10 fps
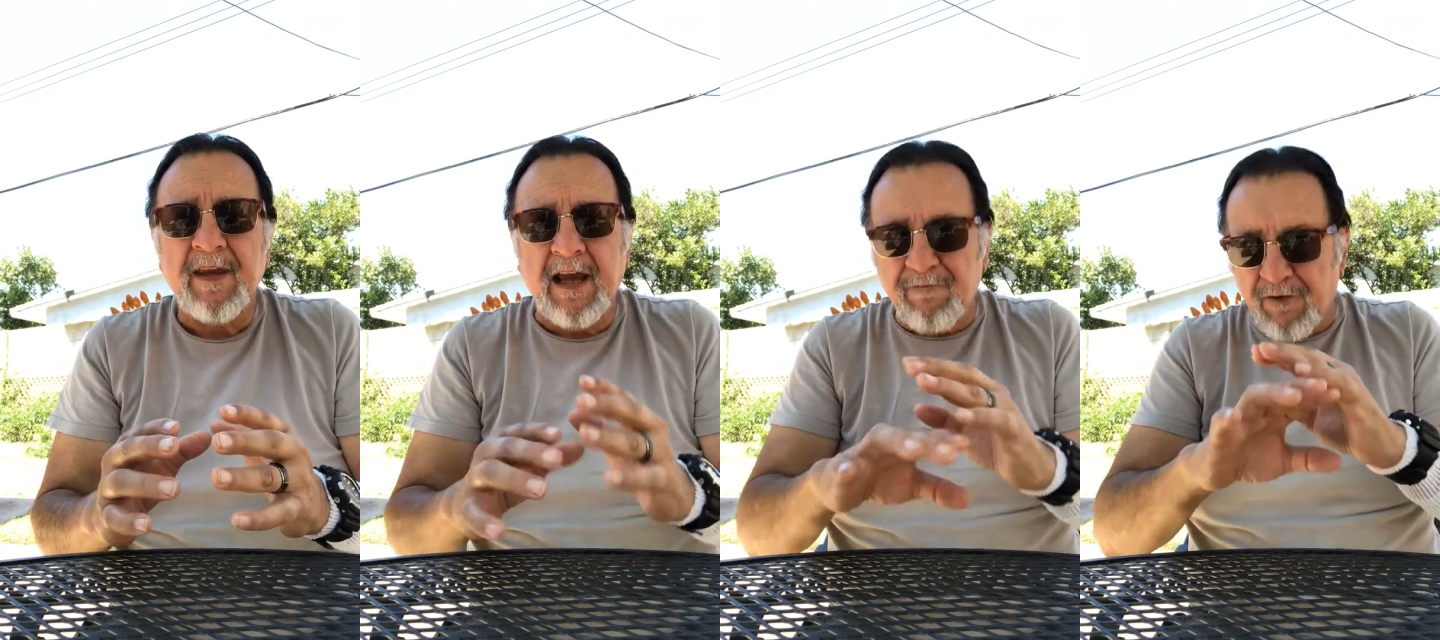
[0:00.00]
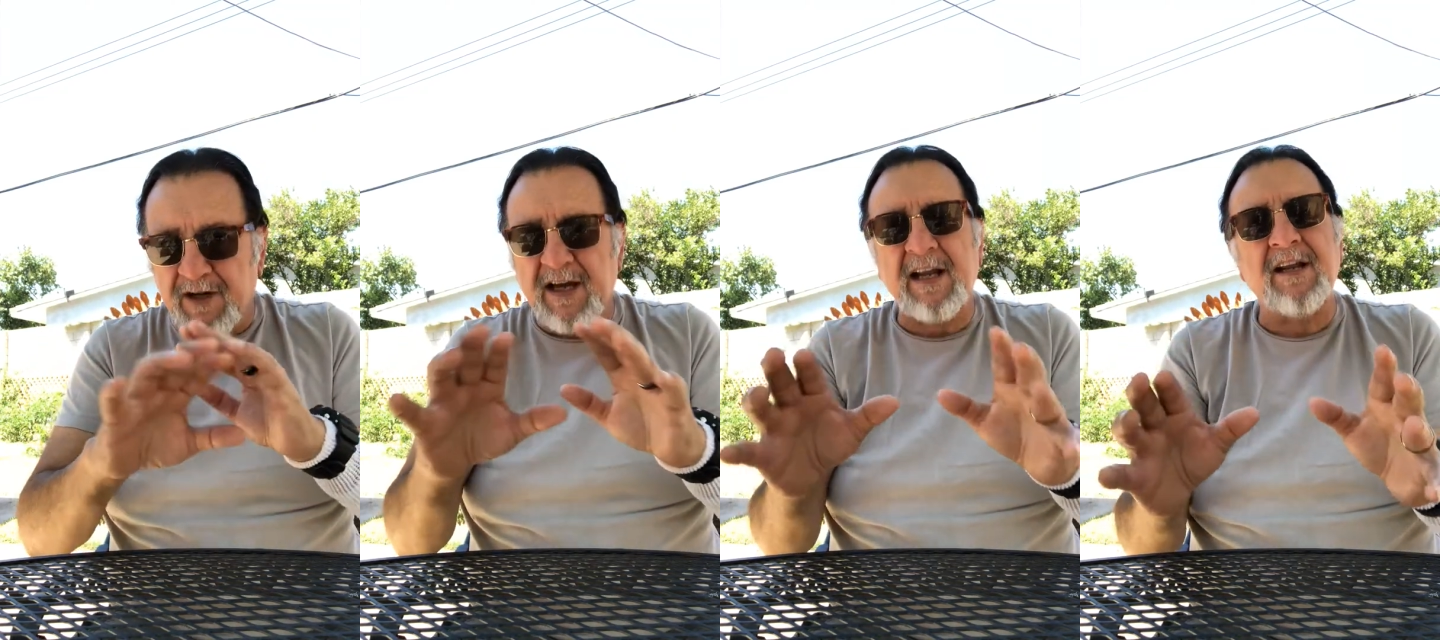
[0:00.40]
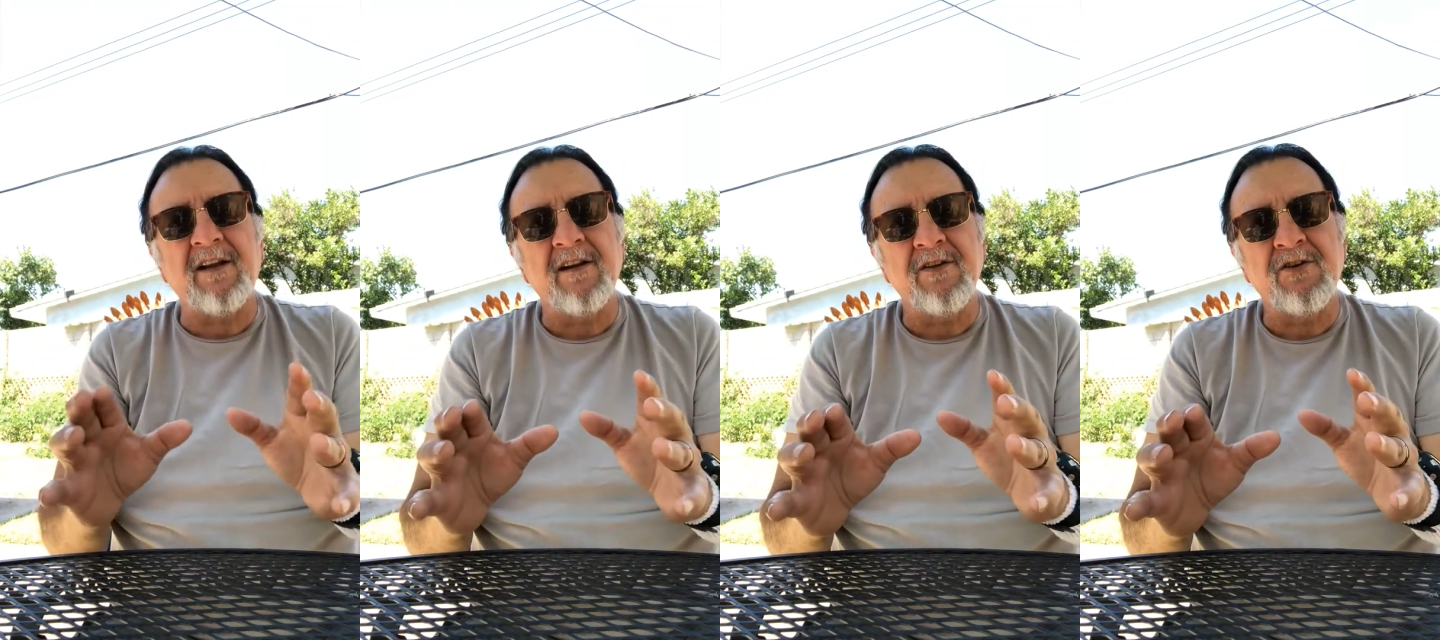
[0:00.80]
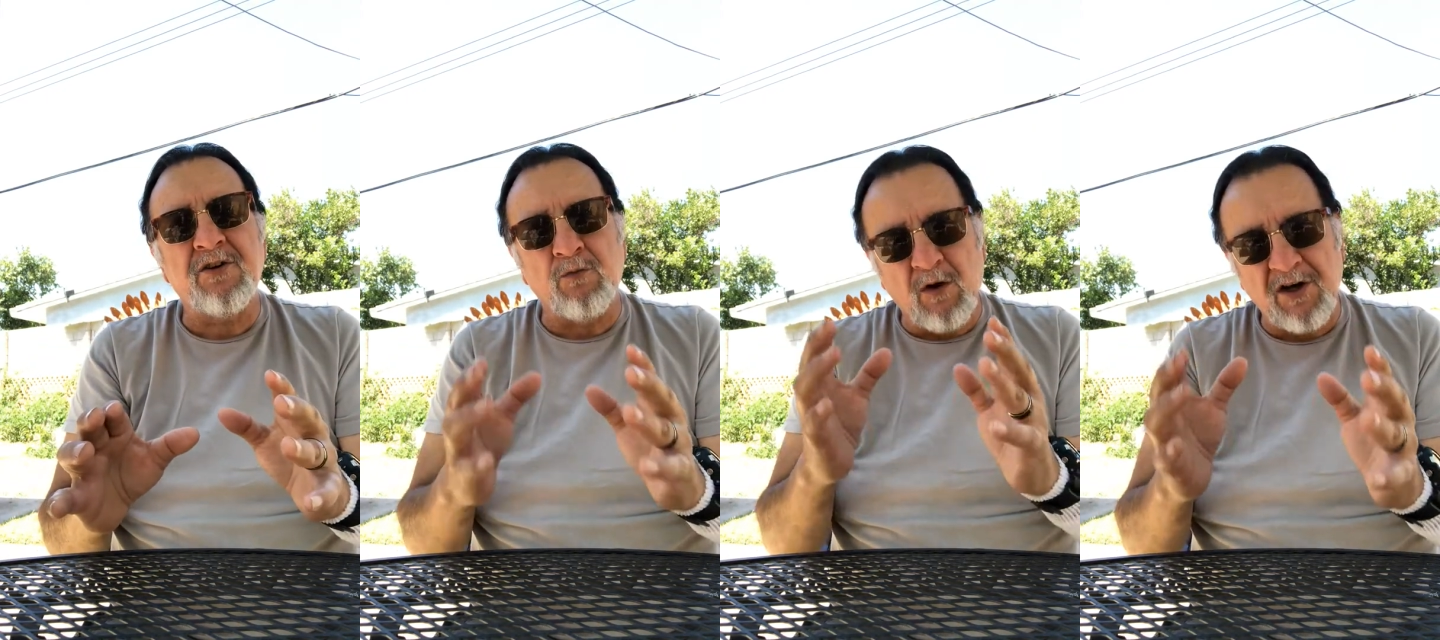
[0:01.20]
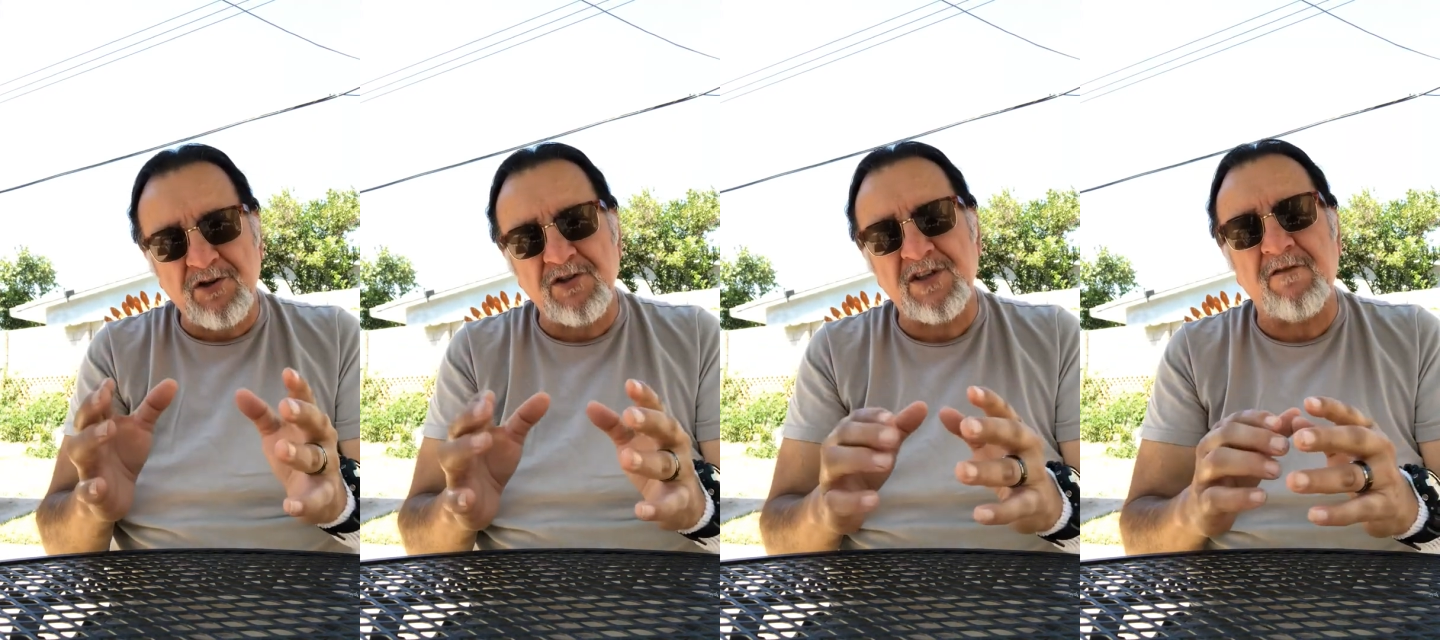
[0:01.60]
and forgetting to wash
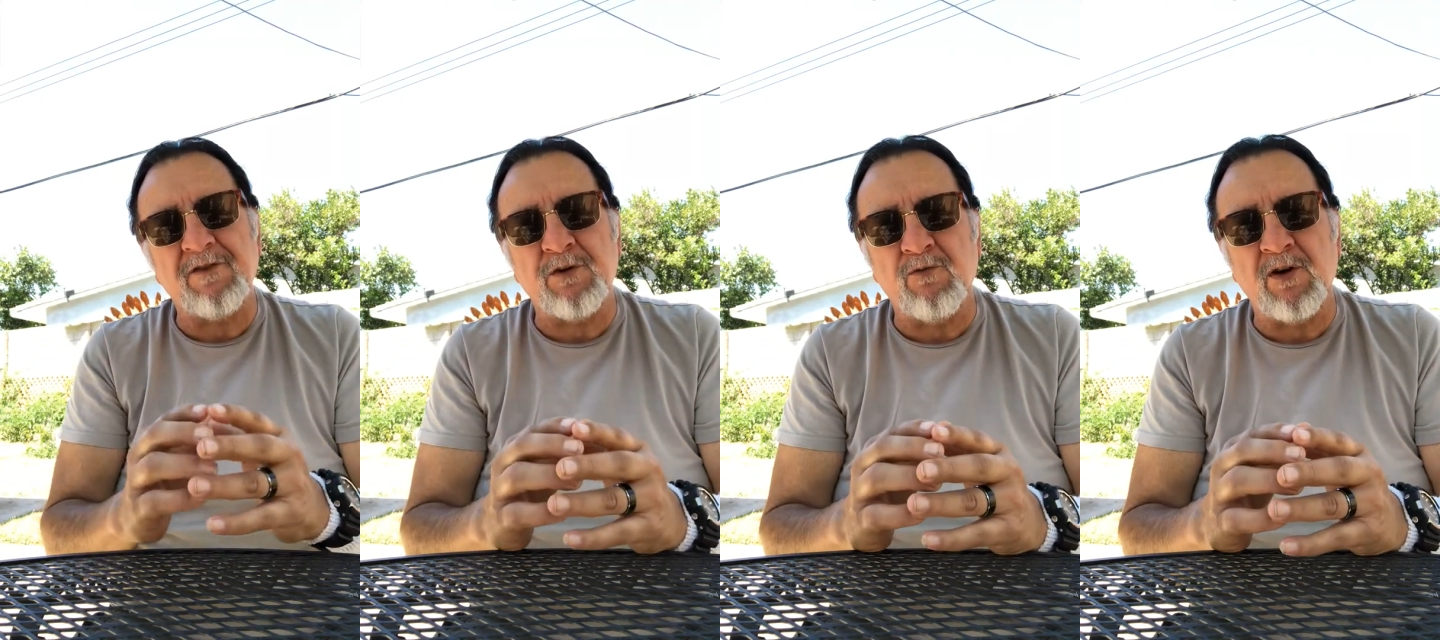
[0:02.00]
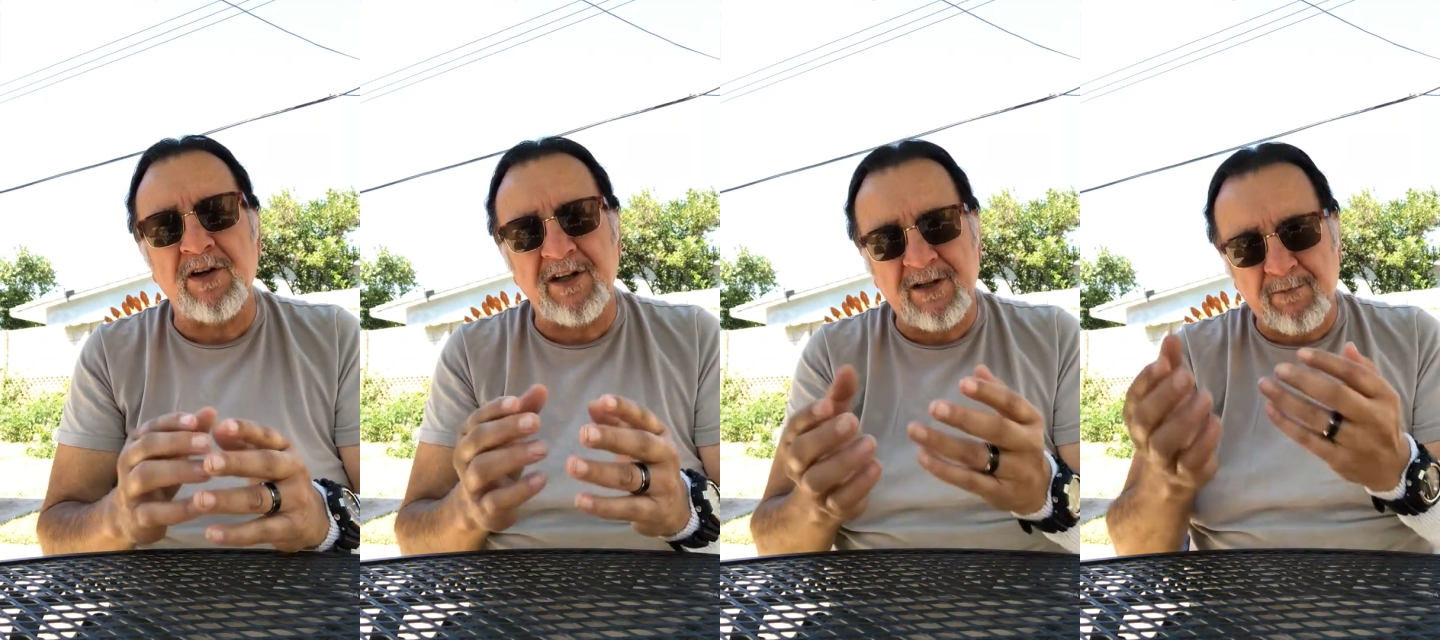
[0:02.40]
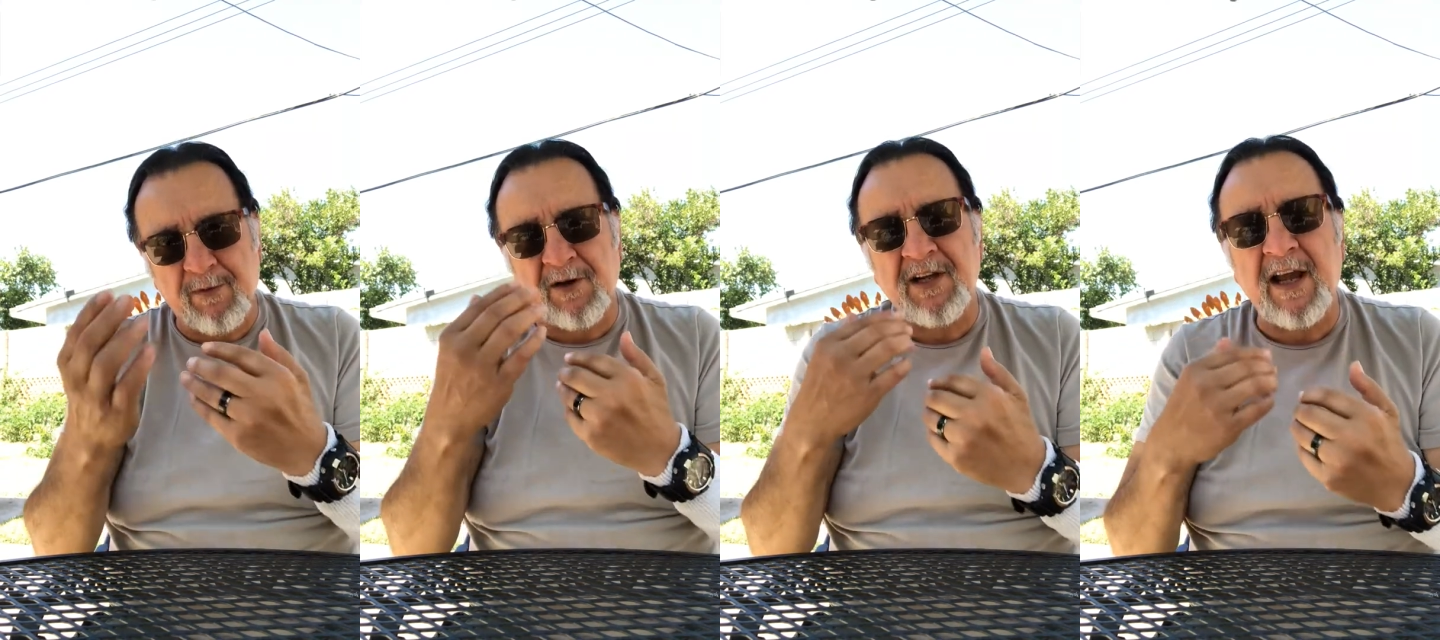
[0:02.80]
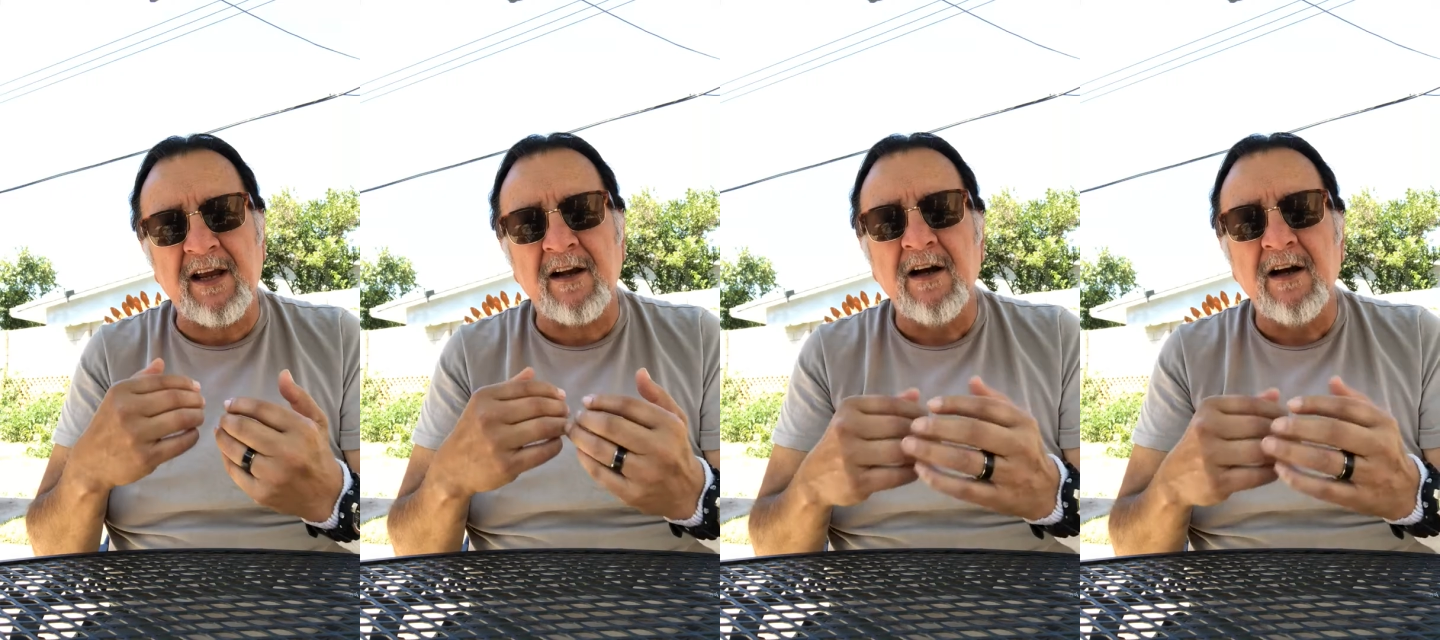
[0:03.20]
yourself with the Word and to partake